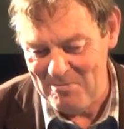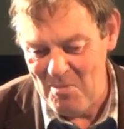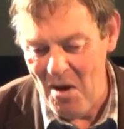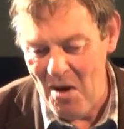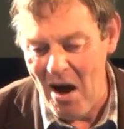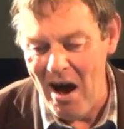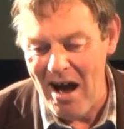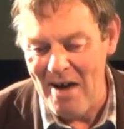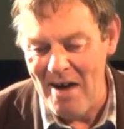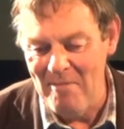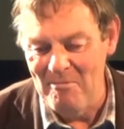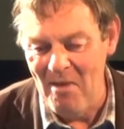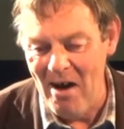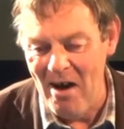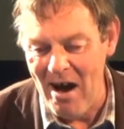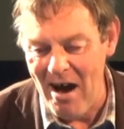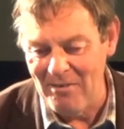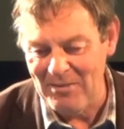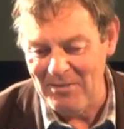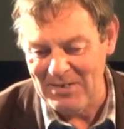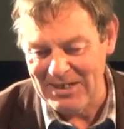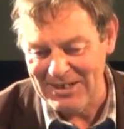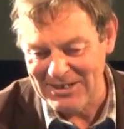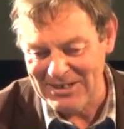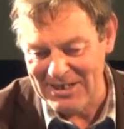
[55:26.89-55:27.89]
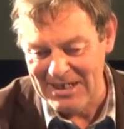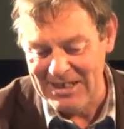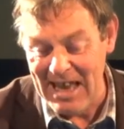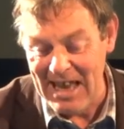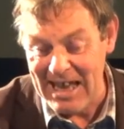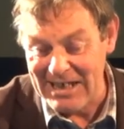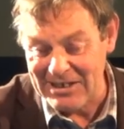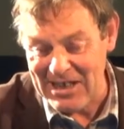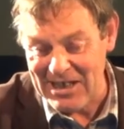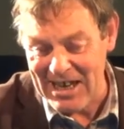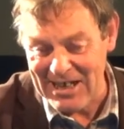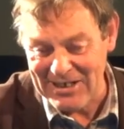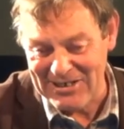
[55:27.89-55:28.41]
mar marvelous, and
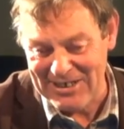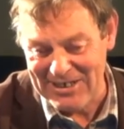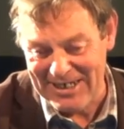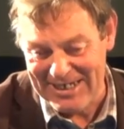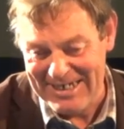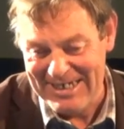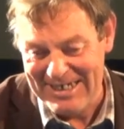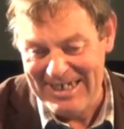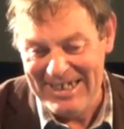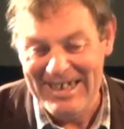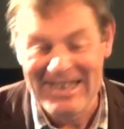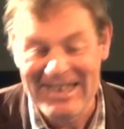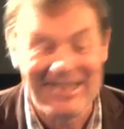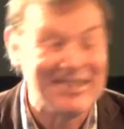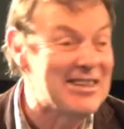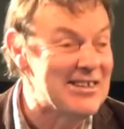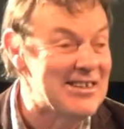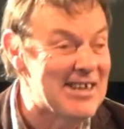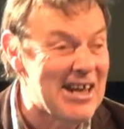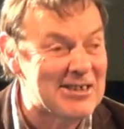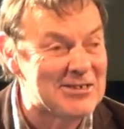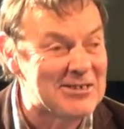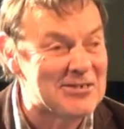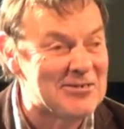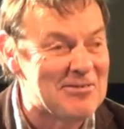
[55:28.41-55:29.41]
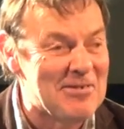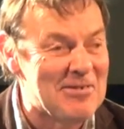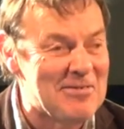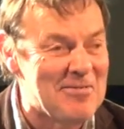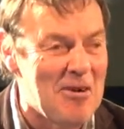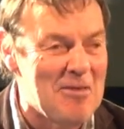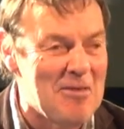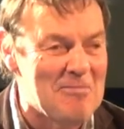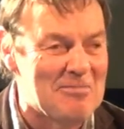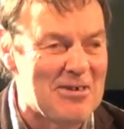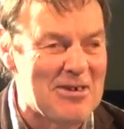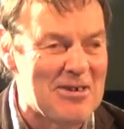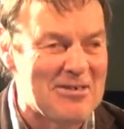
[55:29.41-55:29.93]
that's actually in the national
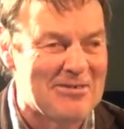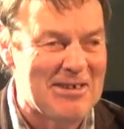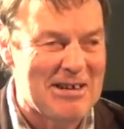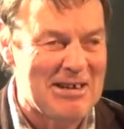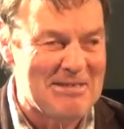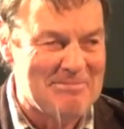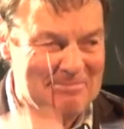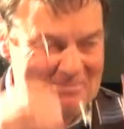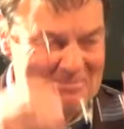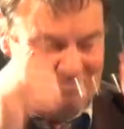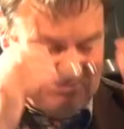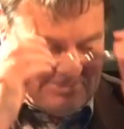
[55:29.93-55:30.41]
reform program.